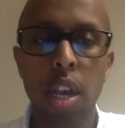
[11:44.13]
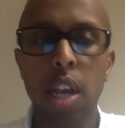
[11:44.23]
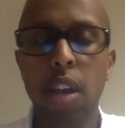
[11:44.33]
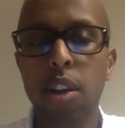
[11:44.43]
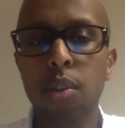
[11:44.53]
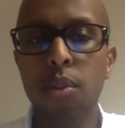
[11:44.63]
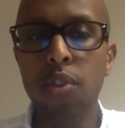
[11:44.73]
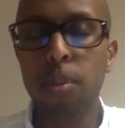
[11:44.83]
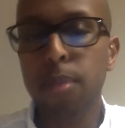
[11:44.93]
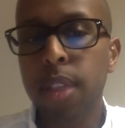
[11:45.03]

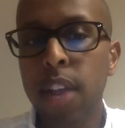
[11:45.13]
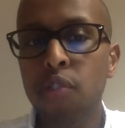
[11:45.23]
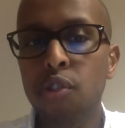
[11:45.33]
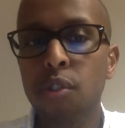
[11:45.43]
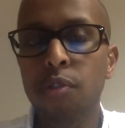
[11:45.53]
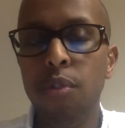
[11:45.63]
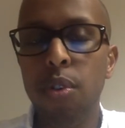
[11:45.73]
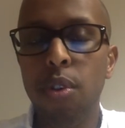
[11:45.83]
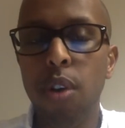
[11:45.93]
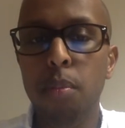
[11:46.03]
includes the potential
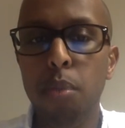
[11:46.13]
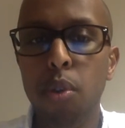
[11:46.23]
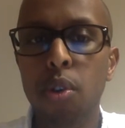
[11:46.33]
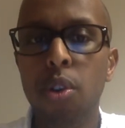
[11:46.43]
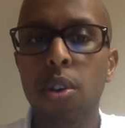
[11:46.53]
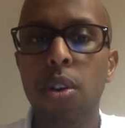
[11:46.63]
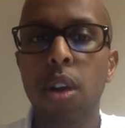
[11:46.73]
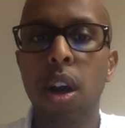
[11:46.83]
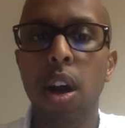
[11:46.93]
for a more